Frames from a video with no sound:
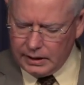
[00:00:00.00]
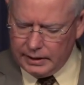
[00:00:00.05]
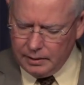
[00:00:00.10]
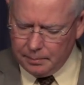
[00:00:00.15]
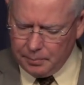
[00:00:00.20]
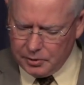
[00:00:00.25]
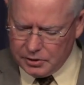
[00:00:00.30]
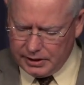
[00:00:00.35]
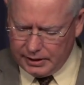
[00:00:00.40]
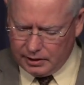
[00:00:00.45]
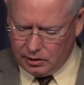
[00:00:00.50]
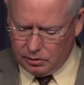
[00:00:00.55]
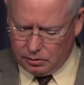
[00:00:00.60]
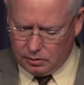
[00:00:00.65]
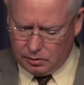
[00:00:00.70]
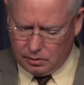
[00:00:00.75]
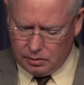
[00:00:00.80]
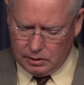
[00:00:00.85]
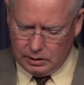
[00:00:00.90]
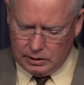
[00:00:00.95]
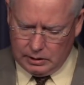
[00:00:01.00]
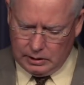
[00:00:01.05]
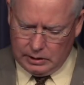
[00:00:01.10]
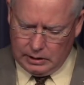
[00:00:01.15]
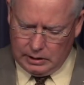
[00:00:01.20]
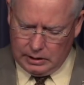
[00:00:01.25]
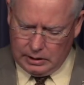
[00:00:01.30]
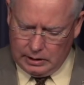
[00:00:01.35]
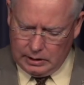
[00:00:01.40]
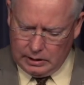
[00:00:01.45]
In particular,
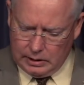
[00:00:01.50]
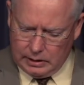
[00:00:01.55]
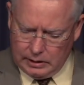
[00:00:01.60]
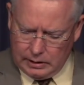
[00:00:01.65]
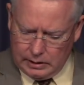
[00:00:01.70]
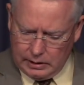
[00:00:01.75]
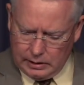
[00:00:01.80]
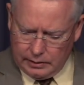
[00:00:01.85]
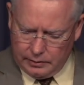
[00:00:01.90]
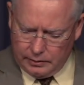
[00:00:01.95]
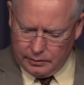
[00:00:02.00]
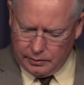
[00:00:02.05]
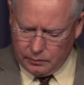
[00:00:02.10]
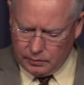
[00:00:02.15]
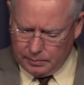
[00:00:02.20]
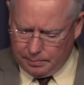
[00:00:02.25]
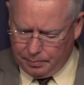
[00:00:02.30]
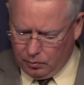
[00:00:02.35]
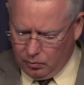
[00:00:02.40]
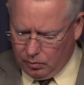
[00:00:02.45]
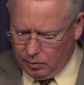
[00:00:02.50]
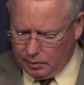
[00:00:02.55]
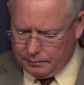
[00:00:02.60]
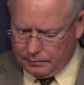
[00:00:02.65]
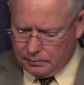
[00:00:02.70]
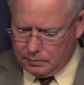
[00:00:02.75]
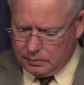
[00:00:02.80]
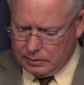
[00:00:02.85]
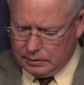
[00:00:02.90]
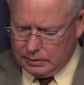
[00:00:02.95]
the report
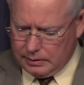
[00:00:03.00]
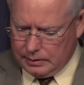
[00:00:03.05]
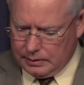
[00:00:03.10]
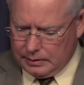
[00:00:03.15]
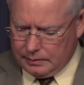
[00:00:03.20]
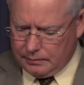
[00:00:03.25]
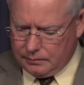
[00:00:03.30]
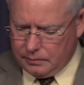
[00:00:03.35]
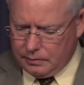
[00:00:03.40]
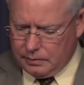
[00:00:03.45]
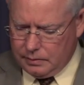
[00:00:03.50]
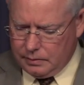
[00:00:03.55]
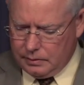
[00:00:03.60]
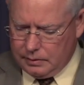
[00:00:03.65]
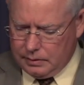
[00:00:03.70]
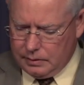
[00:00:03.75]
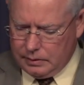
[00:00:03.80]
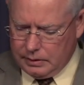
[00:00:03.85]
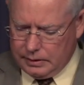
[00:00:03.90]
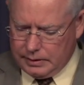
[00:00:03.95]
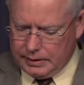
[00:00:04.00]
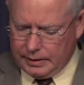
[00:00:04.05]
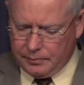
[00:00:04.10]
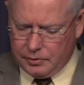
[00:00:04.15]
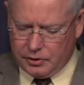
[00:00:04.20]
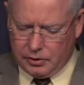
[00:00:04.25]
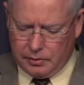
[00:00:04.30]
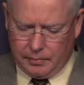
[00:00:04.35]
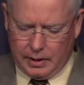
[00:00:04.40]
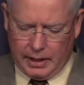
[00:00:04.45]

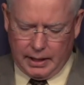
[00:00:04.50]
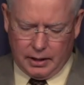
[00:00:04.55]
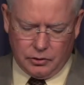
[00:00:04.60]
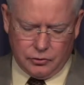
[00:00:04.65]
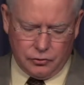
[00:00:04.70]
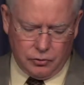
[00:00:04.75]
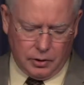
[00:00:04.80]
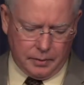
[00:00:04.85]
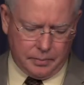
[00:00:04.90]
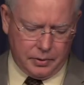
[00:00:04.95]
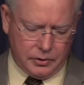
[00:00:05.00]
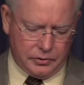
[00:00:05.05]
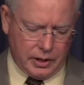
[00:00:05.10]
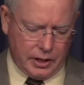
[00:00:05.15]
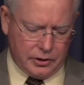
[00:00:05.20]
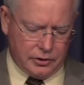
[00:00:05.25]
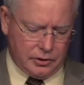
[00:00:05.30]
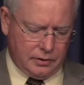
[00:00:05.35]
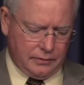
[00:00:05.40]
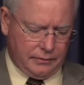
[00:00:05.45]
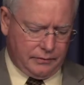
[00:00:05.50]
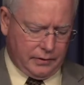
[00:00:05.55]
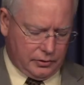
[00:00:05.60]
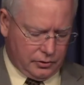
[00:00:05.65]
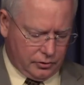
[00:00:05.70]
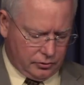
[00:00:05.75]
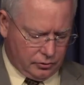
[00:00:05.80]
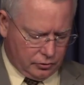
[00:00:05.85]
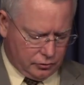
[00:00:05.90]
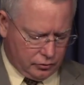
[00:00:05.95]
attempts to make drug possession
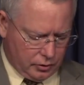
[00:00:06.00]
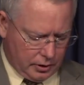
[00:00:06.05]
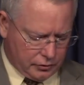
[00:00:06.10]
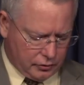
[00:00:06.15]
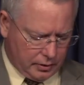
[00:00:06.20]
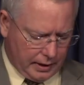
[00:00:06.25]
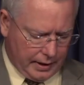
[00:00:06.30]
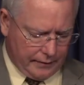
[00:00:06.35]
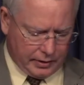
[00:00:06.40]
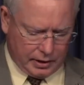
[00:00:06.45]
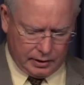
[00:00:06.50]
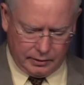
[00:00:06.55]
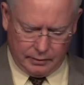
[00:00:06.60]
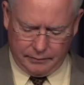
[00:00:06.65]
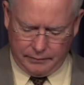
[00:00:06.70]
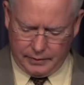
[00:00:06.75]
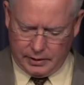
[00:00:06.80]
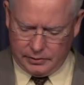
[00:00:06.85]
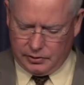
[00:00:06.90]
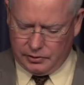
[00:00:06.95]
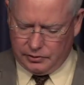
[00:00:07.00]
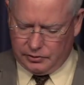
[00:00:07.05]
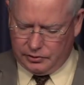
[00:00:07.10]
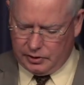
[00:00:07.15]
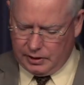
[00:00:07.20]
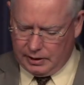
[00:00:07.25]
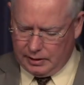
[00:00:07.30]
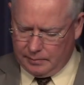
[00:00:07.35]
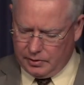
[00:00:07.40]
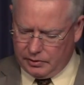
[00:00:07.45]
offenses or drug trafficking offenses
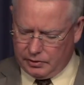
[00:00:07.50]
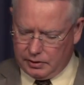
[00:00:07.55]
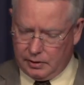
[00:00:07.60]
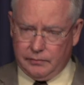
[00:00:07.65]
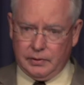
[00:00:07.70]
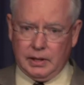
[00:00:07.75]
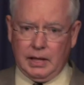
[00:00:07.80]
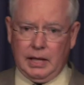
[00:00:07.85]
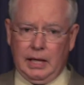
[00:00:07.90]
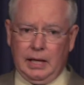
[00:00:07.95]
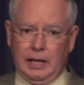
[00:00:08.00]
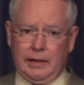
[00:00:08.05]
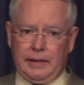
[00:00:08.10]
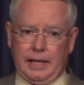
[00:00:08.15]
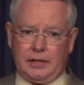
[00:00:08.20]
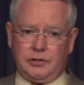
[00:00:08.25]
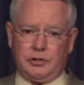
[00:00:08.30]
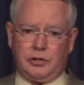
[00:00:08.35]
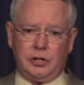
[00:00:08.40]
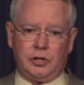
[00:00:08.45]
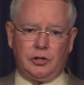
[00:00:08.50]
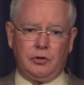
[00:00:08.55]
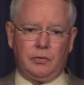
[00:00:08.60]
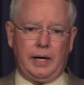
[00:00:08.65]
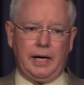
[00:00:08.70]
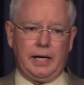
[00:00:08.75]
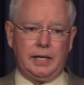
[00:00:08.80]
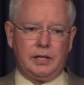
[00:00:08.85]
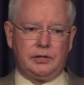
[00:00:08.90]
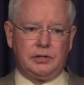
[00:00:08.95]
seem as if that's the
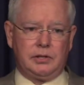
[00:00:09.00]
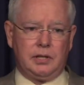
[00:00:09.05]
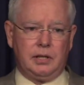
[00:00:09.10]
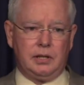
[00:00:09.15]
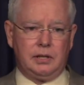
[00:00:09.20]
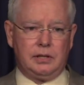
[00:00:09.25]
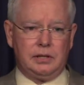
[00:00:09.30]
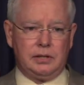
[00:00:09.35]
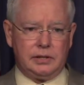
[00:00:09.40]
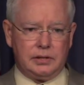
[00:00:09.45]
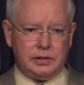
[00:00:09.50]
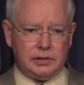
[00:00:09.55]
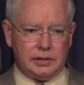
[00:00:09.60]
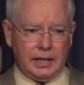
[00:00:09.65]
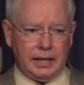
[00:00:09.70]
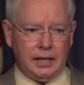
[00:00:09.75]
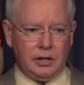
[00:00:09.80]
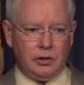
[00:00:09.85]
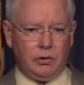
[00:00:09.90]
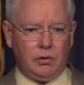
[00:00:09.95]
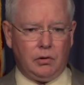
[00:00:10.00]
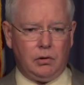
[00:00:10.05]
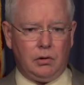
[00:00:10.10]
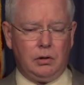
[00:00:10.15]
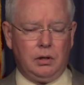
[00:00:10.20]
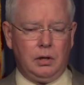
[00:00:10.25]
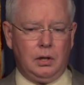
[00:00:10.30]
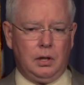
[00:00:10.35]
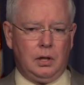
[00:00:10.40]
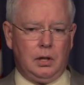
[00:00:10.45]
greatest
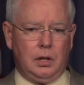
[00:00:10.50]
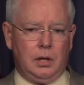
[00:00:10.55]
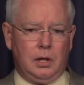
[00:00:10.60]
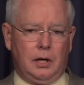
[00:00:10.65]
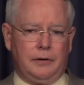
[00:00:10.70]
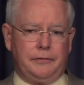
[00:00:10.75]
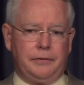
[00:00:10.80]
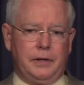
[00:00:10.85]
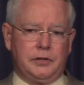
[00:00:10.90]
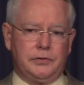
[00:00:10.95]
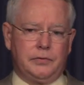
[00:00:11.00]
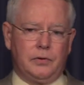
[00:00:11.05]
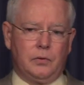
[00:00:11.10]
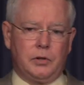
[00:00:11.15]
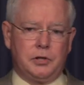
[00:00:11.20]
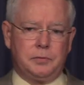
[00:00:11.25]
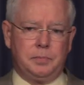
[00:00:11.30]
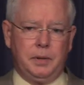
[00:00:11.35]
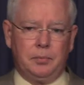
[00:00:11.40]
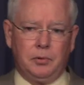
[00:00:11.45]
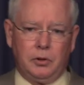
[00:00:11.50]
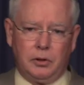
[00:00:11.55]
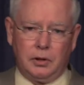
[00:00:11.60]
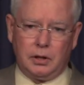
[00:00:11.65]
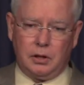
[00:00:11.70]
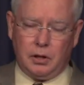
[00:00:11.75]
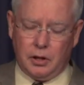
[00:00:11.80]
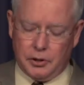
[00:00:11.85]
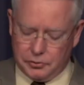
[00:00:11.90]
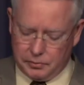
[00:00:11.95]
single offense for which people are
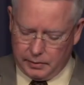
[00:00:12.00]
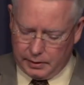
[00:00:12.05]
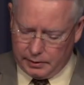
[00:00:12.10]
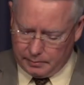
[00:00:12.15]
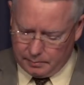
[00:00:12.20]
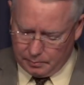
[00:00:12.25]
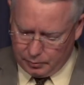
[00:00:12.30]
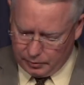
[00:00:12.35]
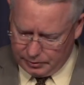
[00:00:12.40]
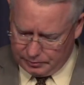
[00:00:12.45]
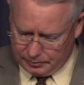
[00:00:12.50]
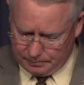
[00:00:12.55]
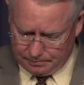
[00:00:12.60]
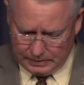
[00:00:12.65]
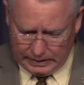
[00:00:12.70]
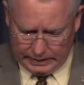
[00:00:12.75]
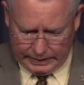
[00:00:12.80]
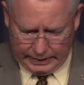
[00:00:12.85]
incarcerated in prison.